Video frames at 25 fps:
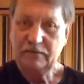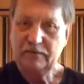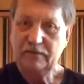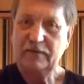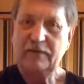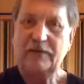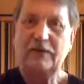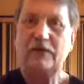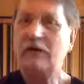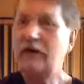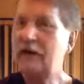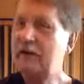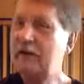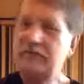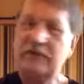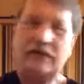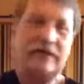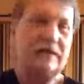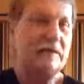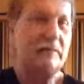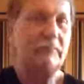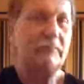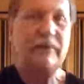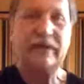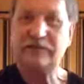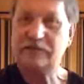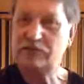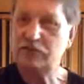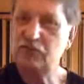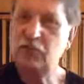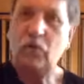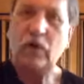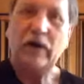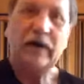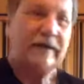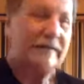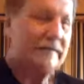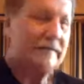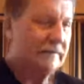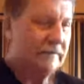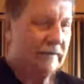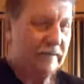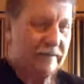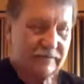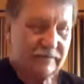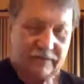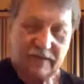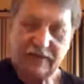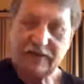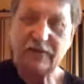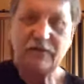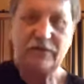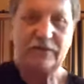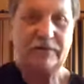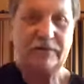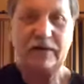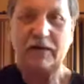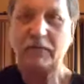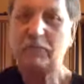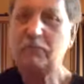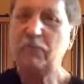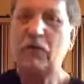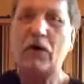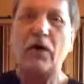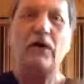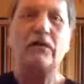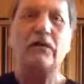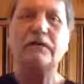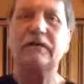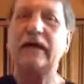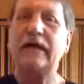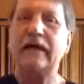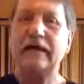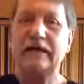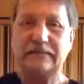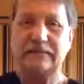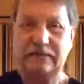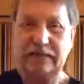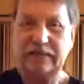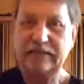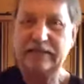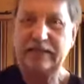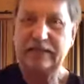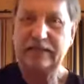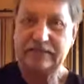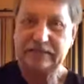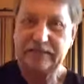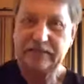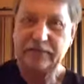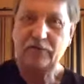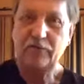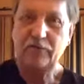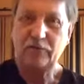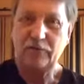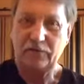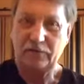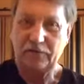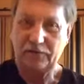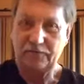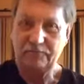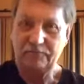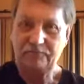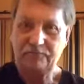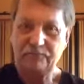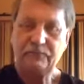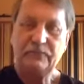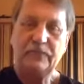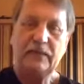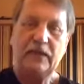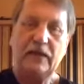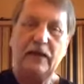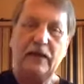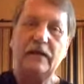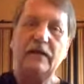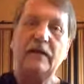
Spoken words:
You know, I'll even hit the bass twice, and I got all day to get that D chord on. Okay?